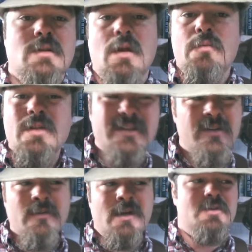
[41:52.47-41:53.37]
and I really
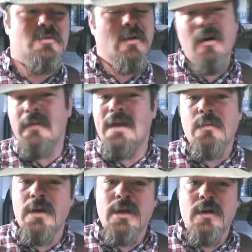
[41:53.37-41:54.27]
didn't know how to draw
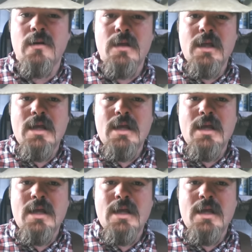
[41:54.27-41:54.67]
that well.